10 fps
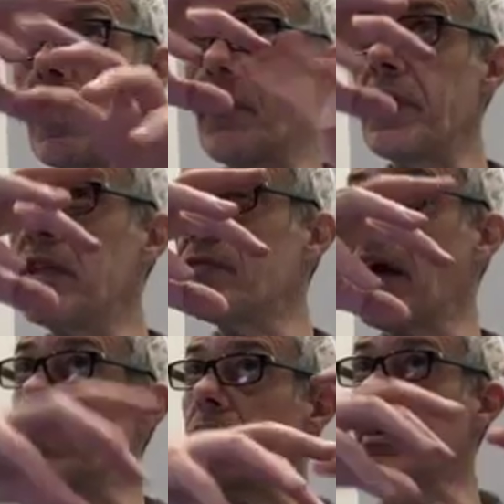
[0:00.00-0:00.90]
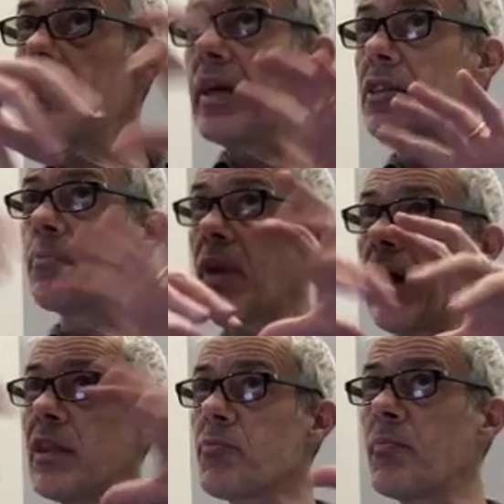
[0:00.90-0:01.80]
of these factors coming into
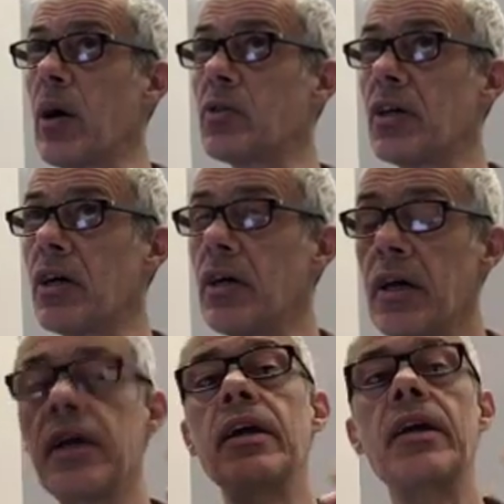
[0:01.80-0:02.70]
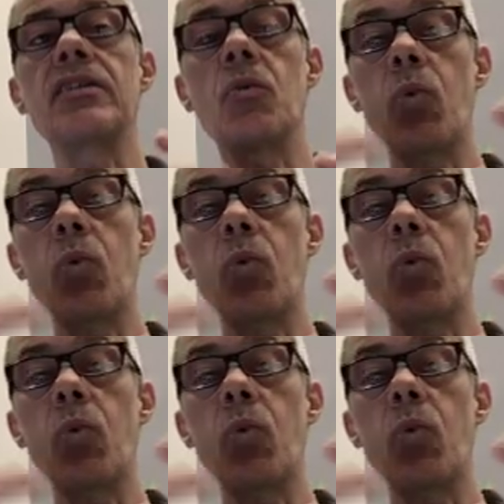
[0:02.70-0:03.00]
play at the promoter is a